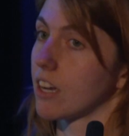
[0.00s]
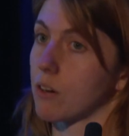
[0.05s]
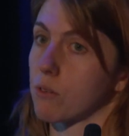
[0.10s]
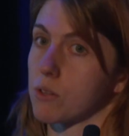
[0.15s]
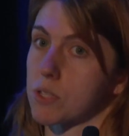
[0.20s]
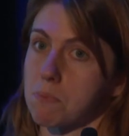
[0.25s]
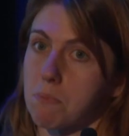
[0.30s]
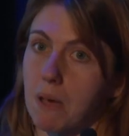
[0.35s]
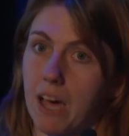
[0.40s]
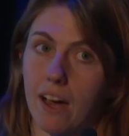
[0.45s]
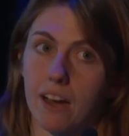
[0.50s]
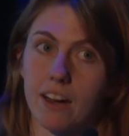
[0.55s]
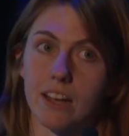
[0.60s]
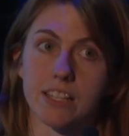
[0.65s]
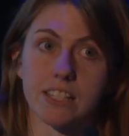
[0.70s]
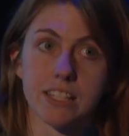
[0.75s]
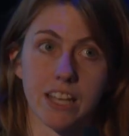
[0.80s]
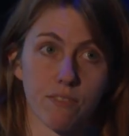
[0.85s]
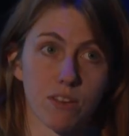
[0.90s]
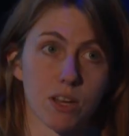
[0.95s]
It was about a
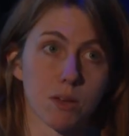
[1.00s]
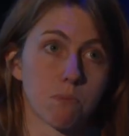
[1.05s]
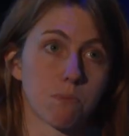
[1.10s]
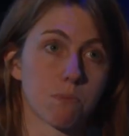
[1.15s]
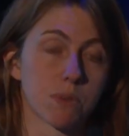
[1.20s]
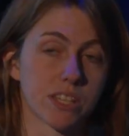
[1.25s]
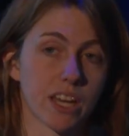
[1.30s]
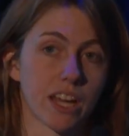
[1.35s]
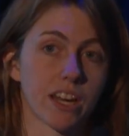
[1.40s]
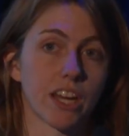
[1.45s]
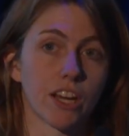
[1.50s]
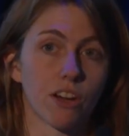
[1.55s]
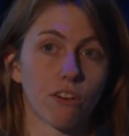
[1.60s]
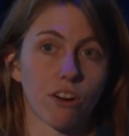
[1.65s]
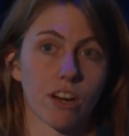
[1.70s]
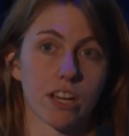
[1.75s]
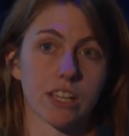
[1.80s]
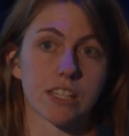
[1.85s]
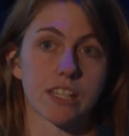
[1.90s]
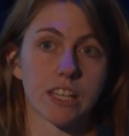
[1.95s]
70%
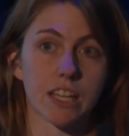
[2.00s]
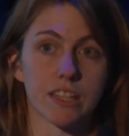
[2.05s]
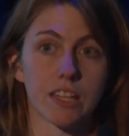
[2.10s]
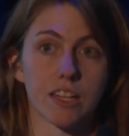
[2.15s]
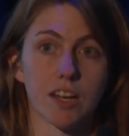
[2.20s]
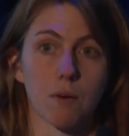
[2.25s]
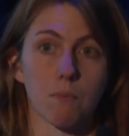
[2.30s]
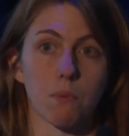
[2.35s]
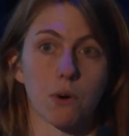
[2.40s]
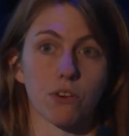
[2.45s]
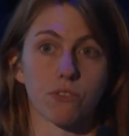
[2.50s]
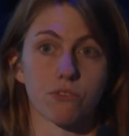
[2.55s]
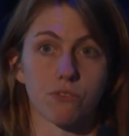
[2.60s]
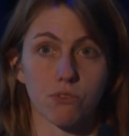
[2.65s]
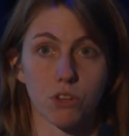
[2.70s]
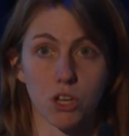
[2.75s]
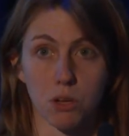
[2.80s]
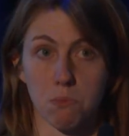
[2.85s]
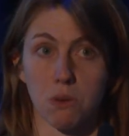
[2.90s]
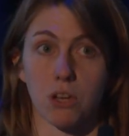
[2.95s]
increase in the number of
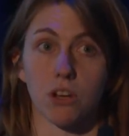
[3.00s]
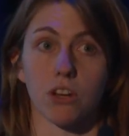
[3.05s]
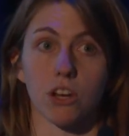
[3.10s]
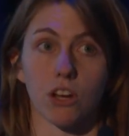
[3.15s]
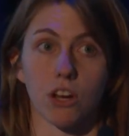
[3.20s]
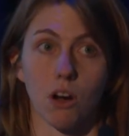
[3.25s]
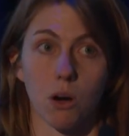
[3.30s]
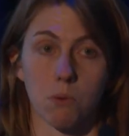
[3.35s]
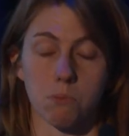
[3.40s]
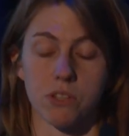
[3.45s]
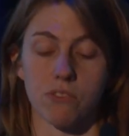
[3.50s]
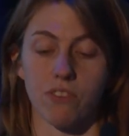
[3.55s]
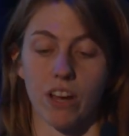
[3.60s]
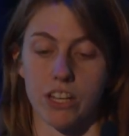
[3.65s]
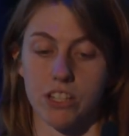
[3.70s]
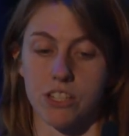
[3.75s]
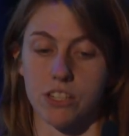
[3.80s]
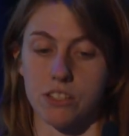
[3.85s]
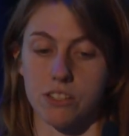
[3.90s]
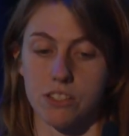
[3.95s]
community
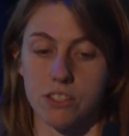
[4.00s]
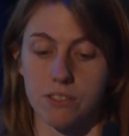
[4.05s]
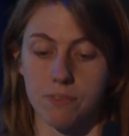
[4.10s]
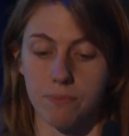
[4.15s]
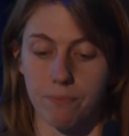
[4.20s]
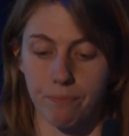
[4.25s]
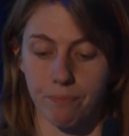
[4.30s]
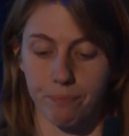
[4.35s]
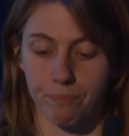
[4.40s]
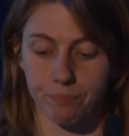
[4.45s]
observations.